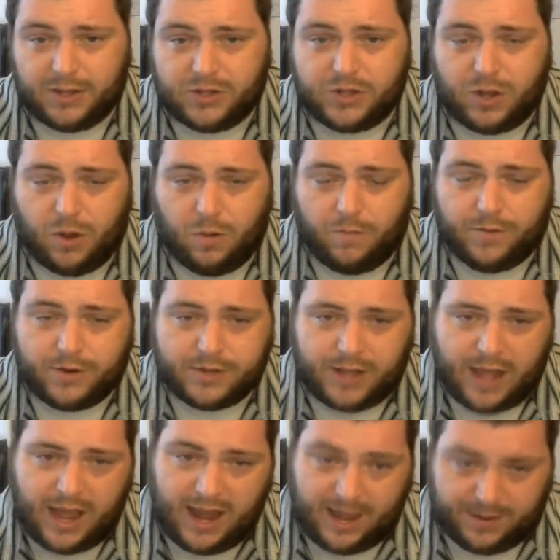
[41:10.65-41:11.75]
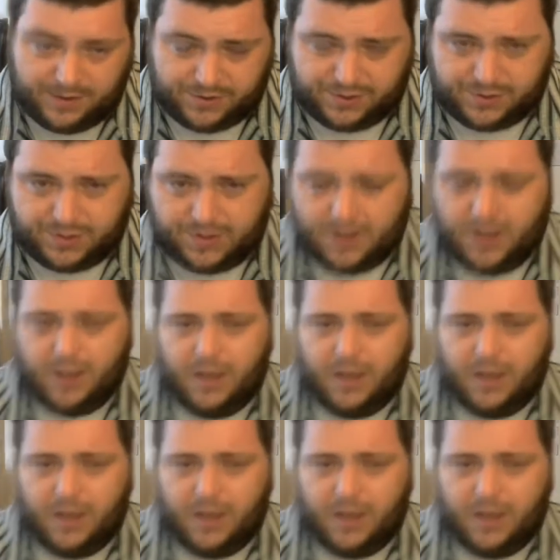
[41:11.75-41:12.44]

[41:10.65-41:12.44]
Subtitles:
So, for tenants,